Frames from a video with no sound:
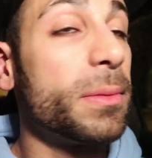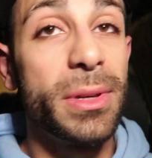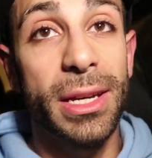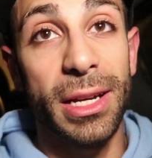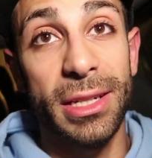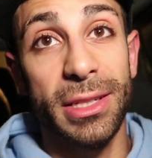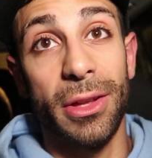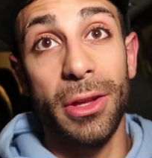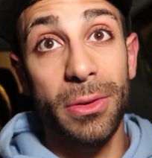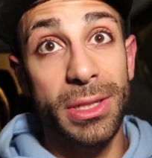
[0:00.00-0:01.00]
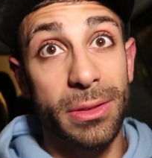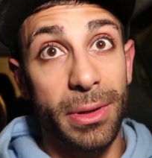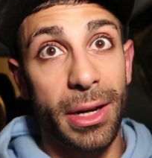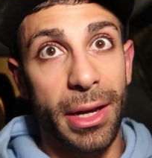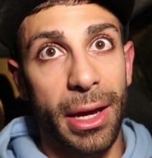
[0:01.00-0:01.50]
because although it's
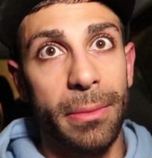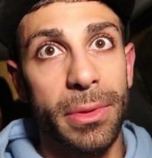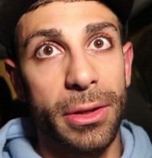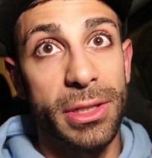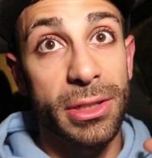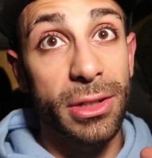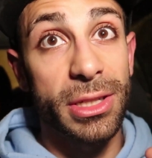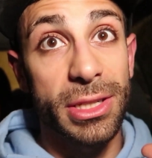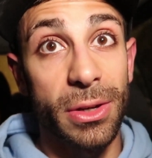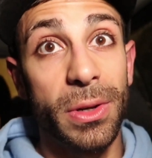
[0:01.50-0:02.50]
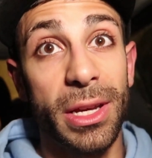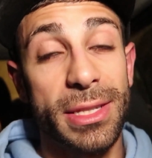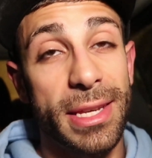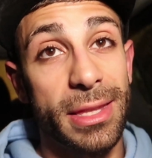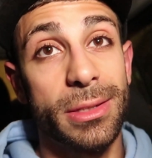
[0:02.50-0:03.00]
three A M, there's still
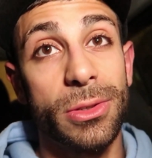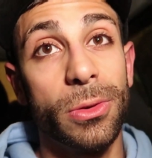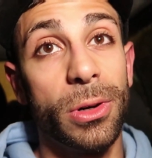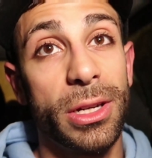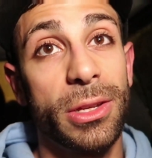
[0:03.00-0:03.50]
custodians in the school,